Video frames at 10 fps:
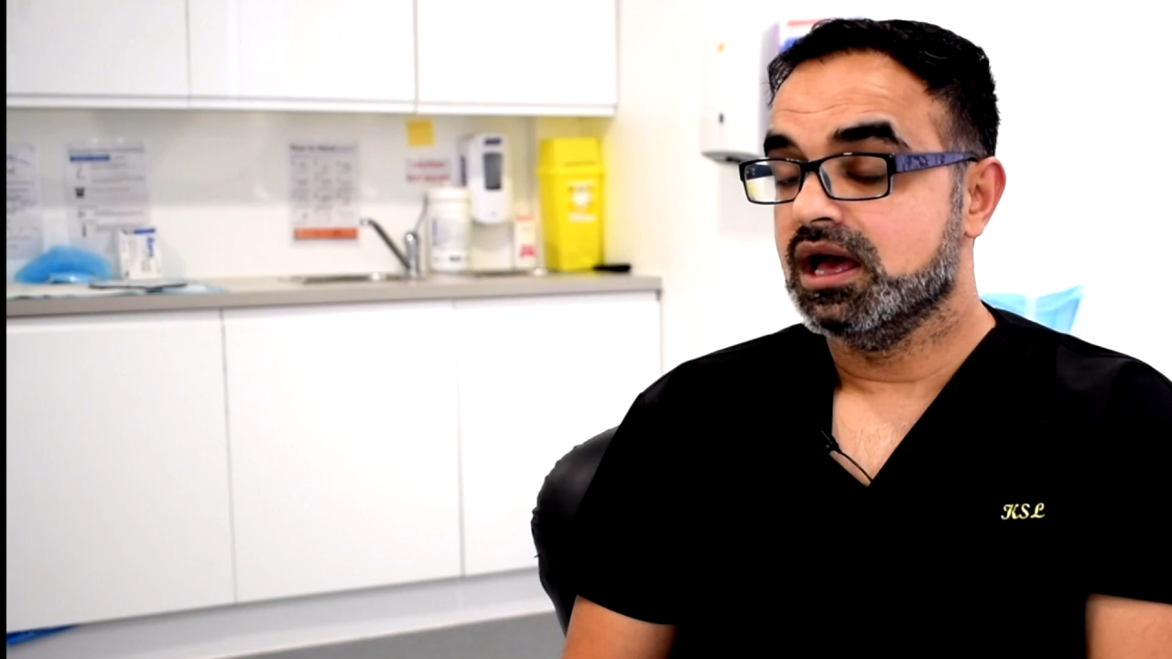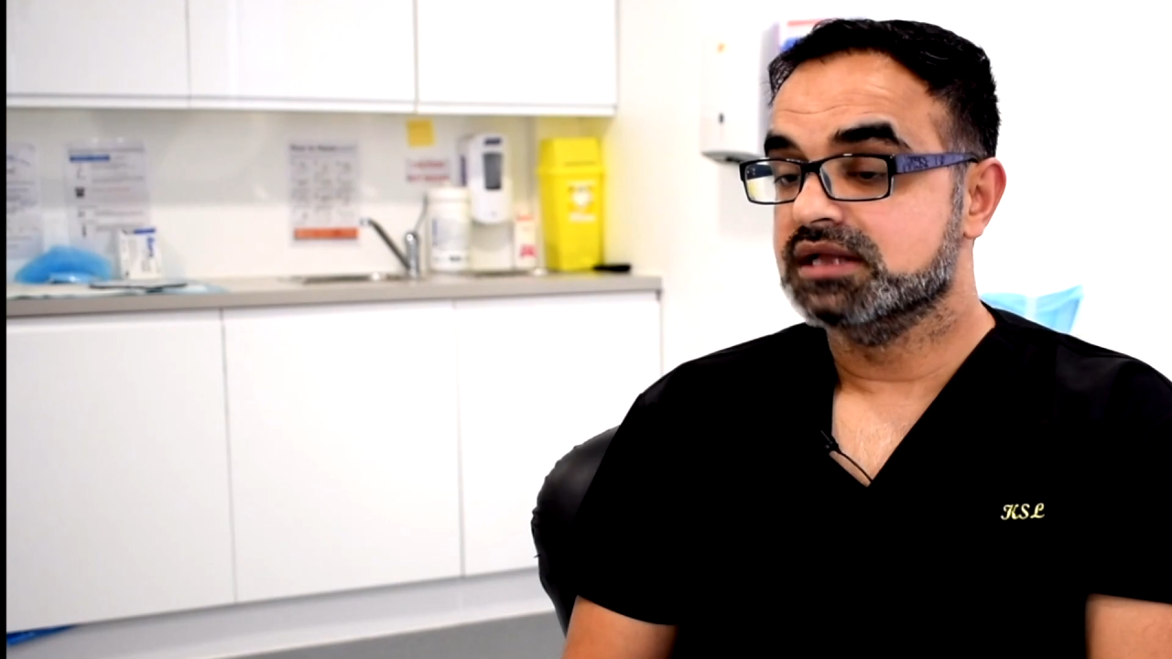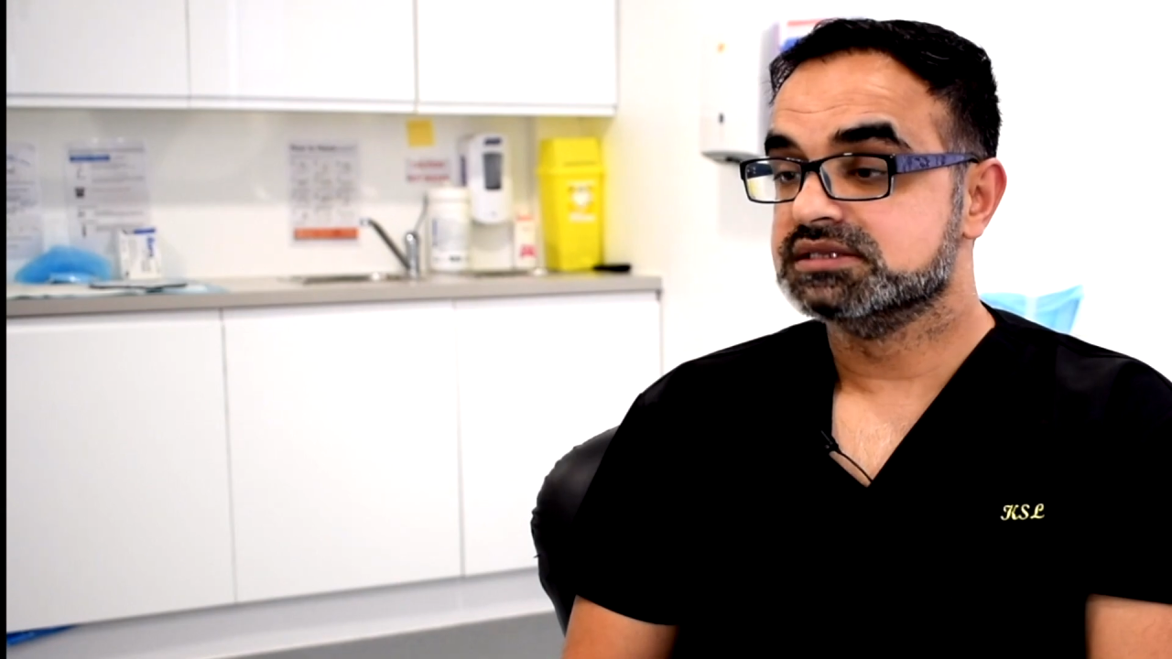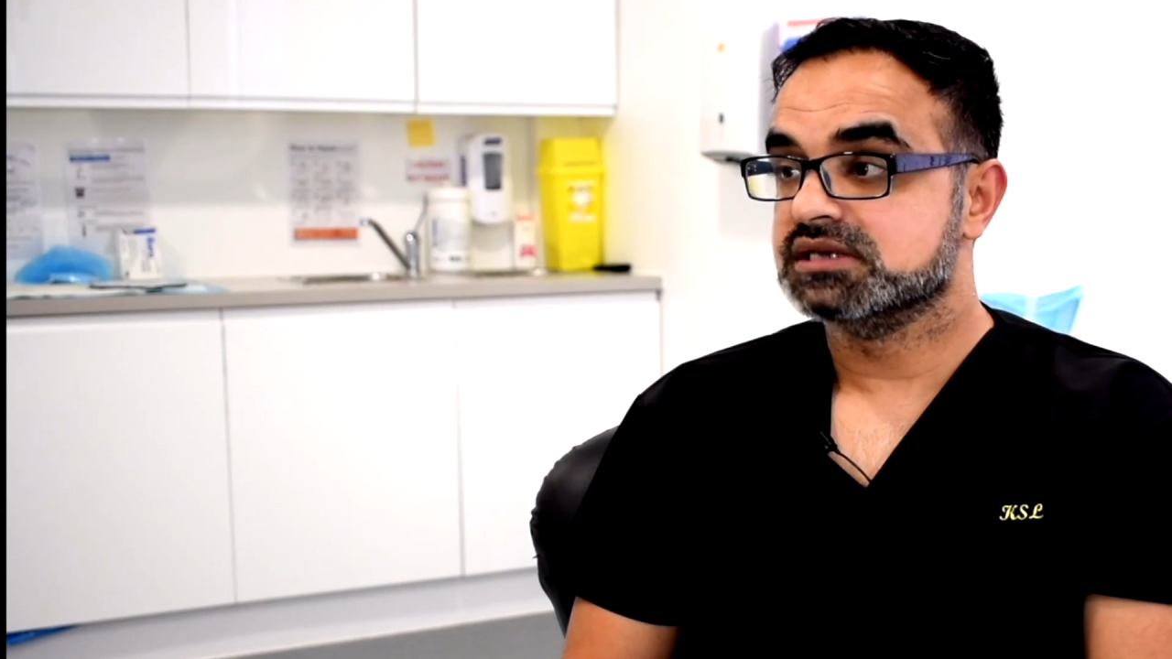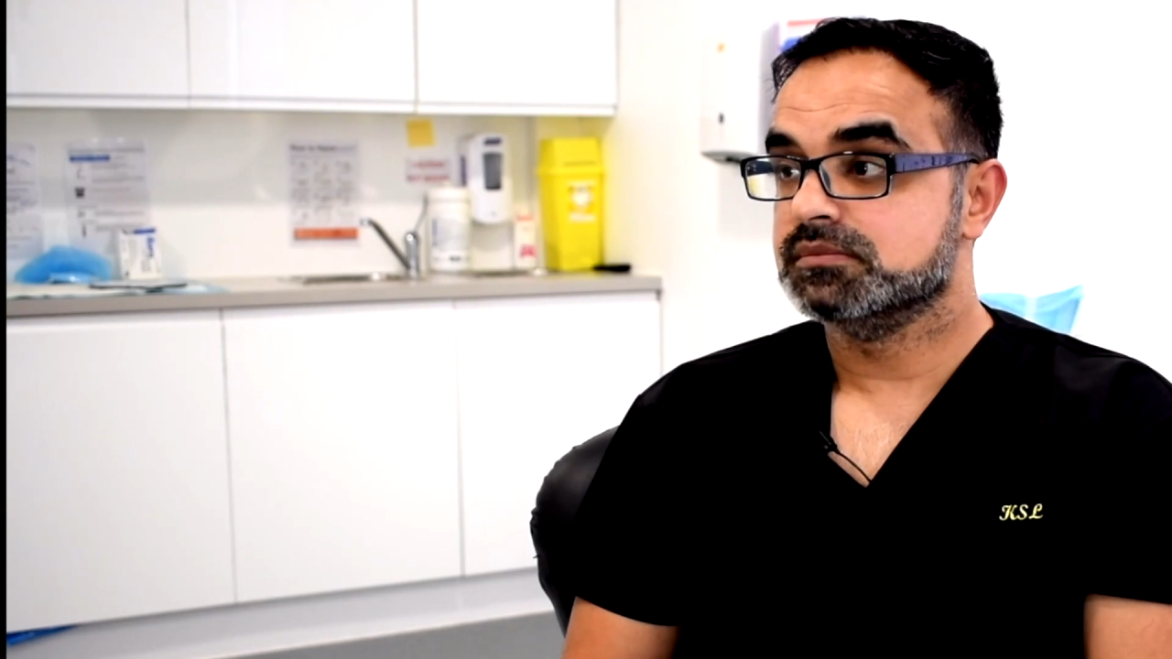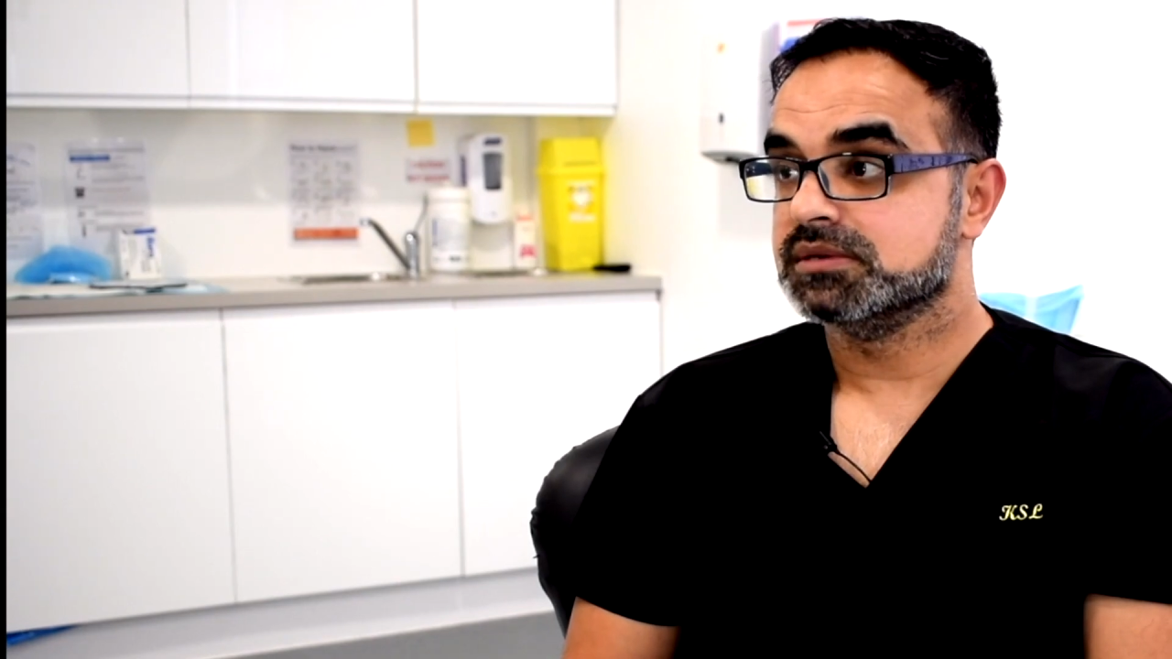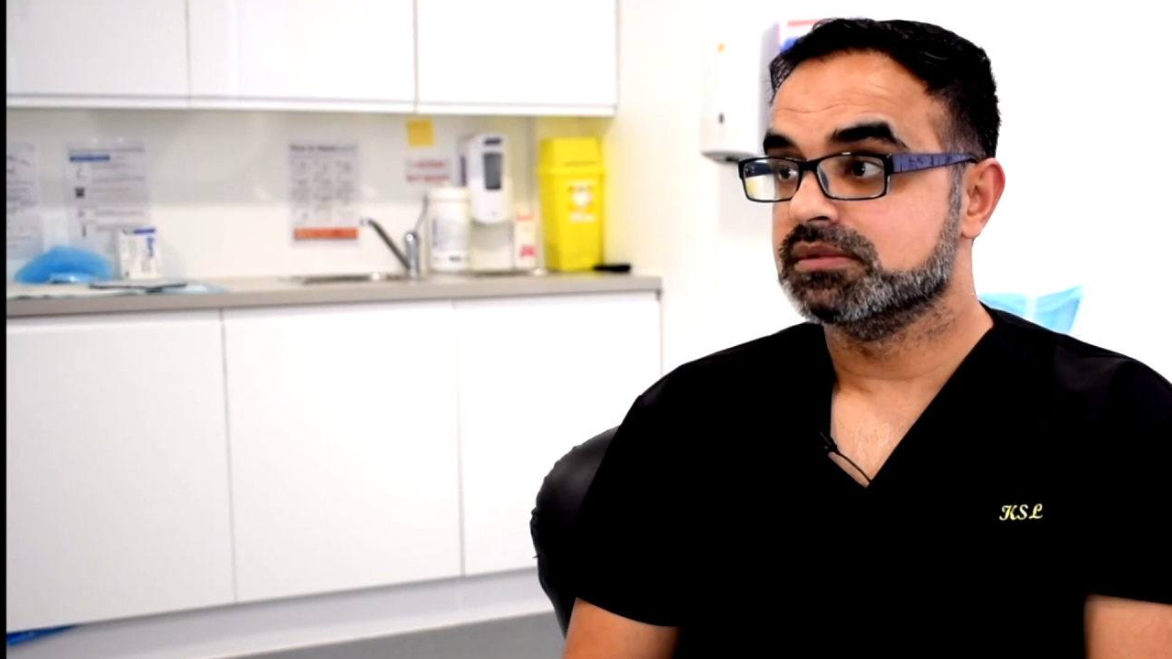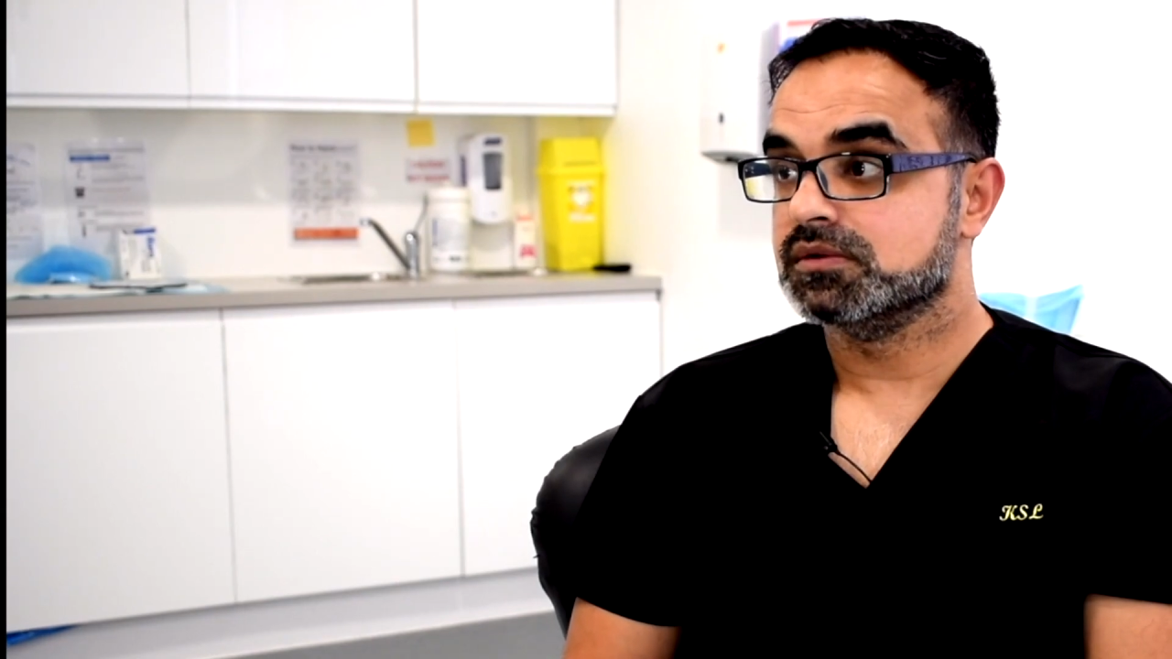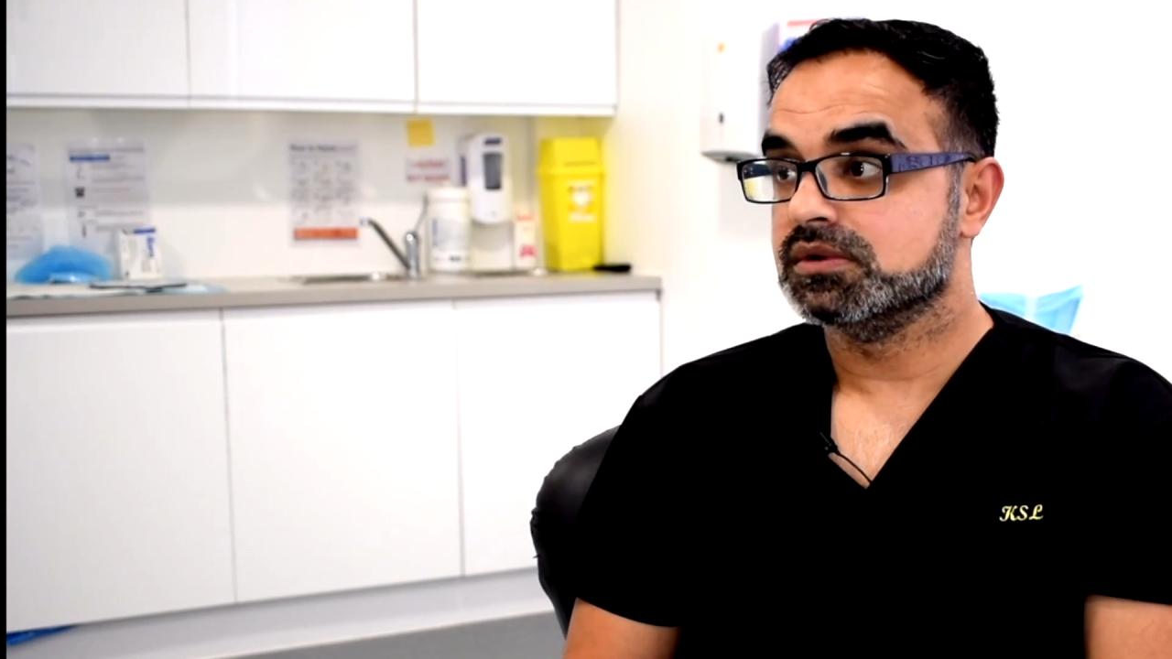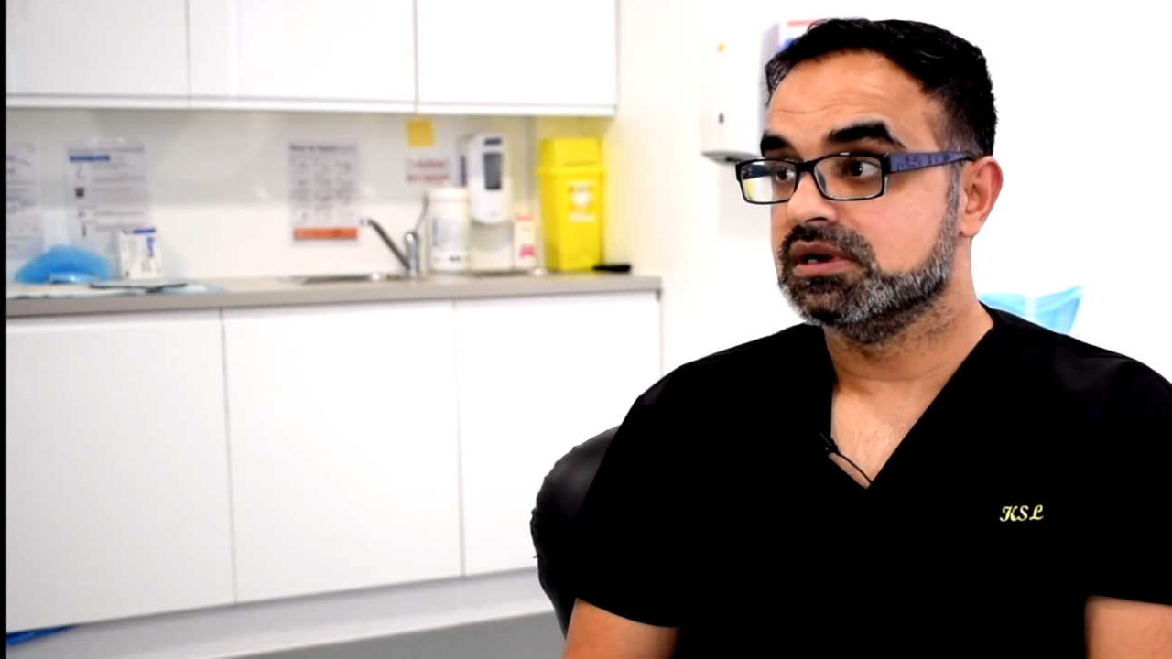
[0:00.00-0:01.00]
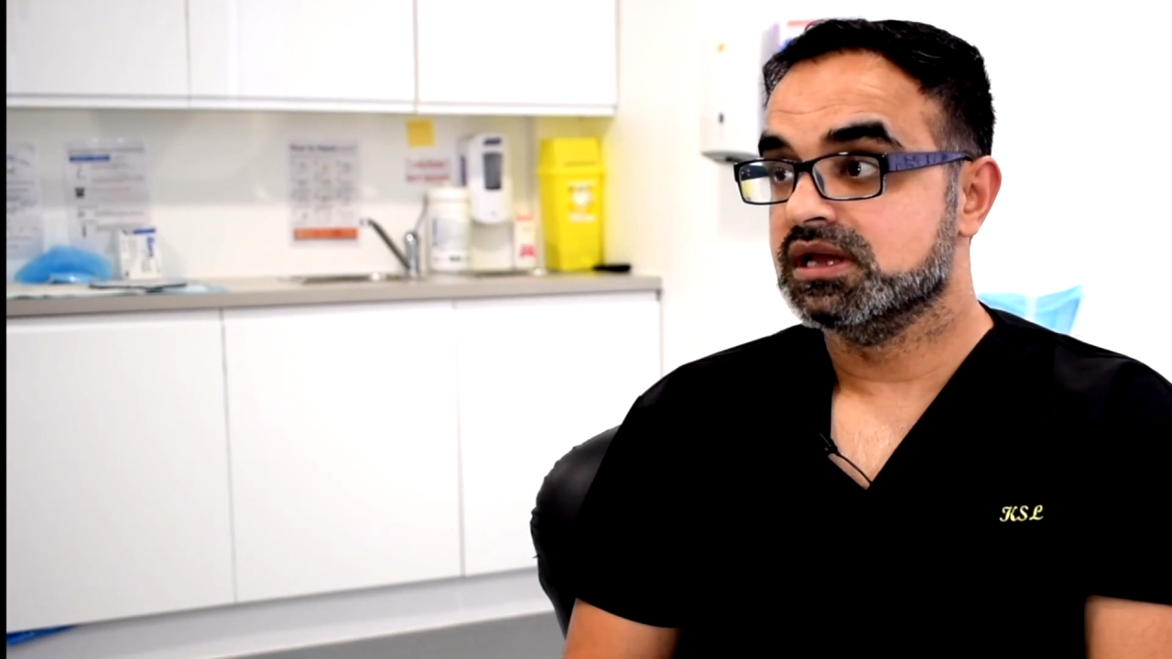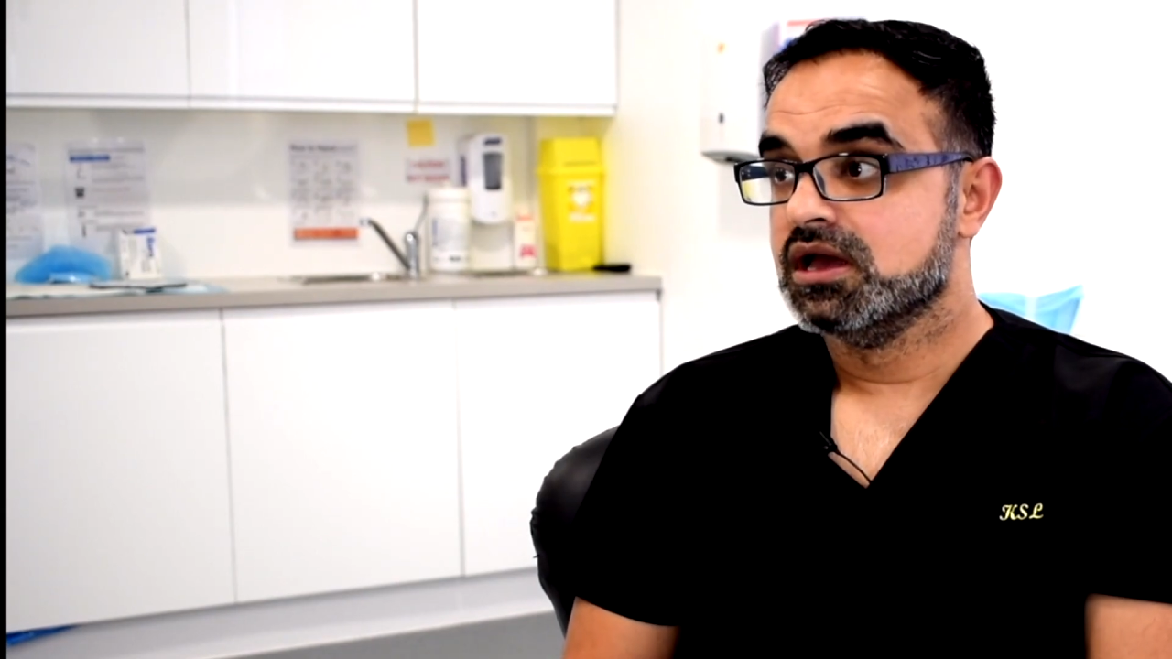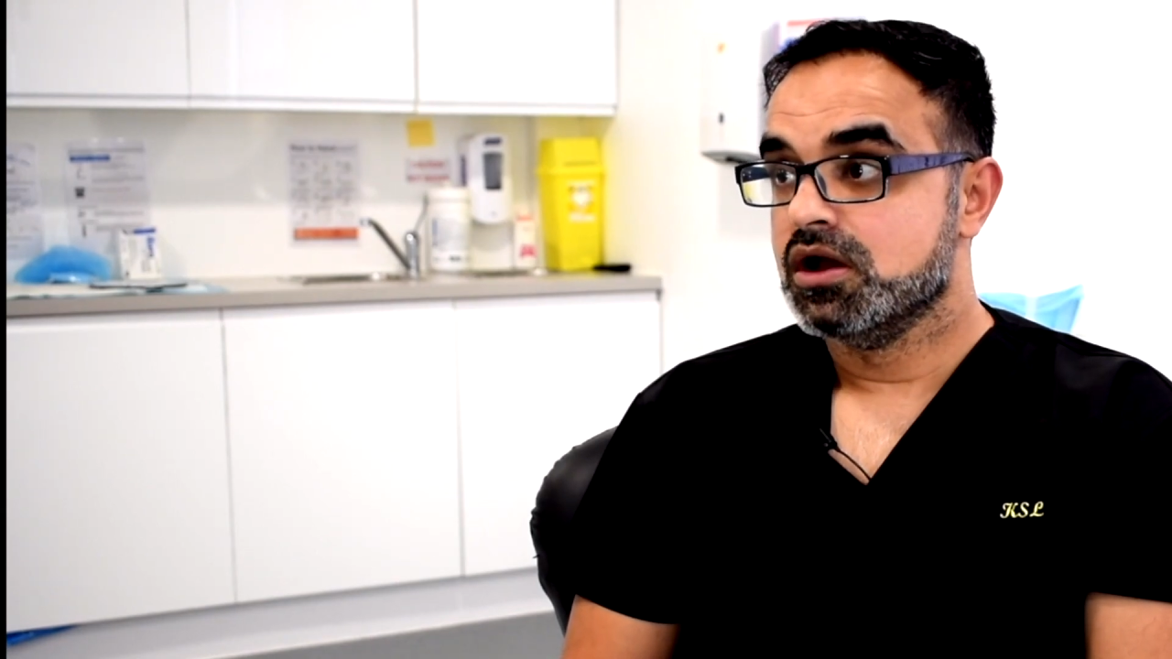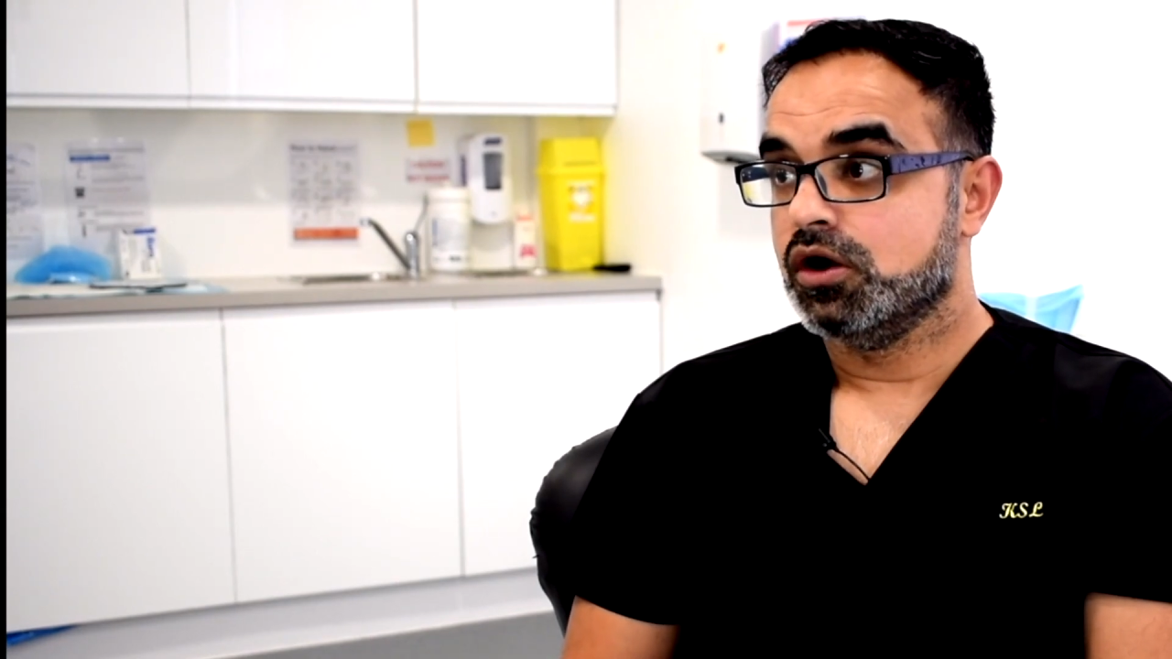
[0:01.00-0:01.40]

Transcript: and some people will